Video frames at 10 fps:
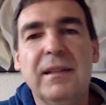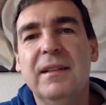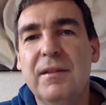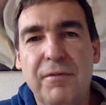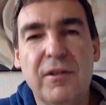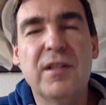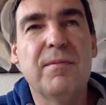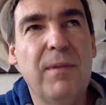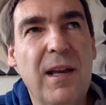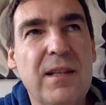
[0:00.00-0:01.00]
the first
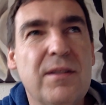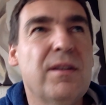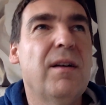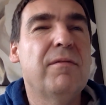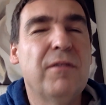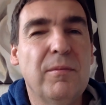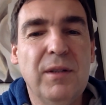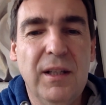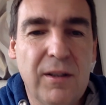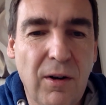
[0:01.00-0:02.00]
place from the
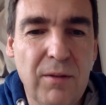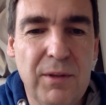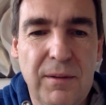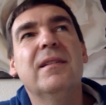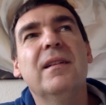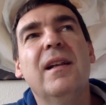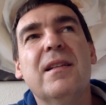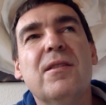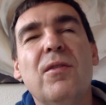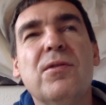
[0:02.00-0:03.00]
economy.
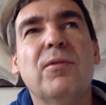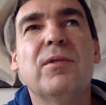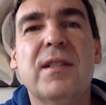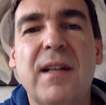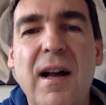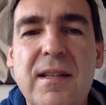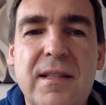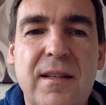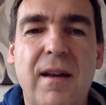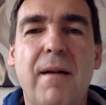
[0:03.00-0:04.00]
Let's also
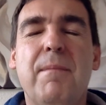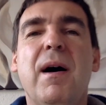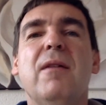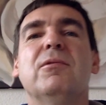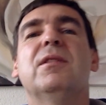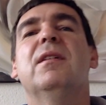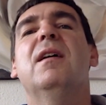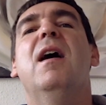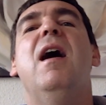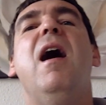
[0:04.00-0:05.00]
discuss about
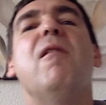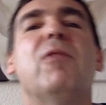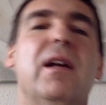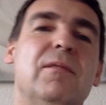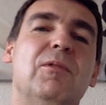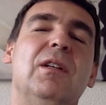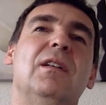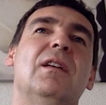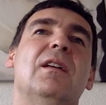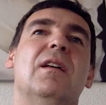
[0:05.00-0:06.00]
how can
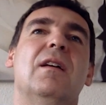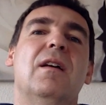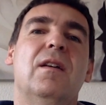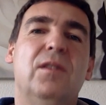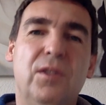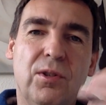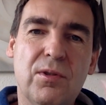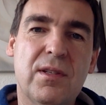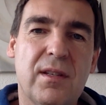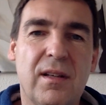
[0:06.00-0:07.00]
we
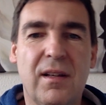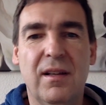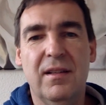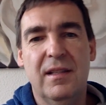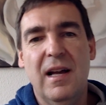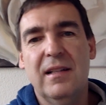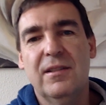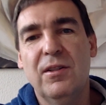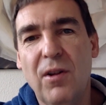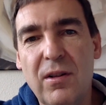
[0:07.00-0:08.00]
use
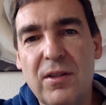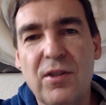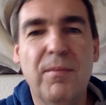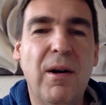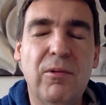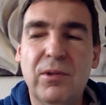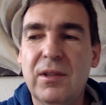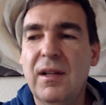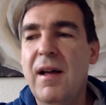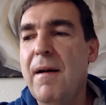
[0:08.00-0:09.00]
that knowledge about
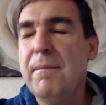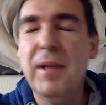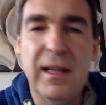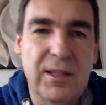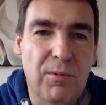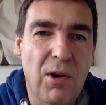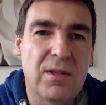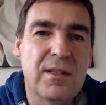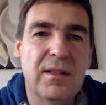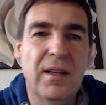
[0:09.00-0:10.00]
black
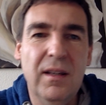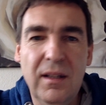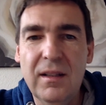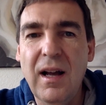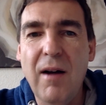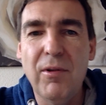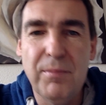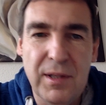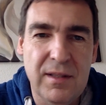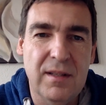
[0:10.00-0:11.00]
swans in our
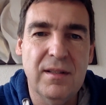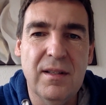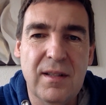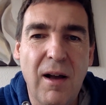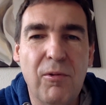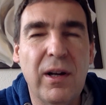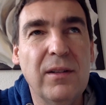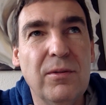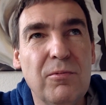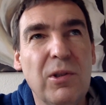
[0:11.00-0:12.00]
businesses. How
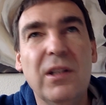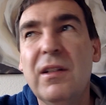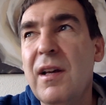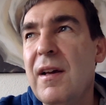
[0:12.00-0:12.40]
can we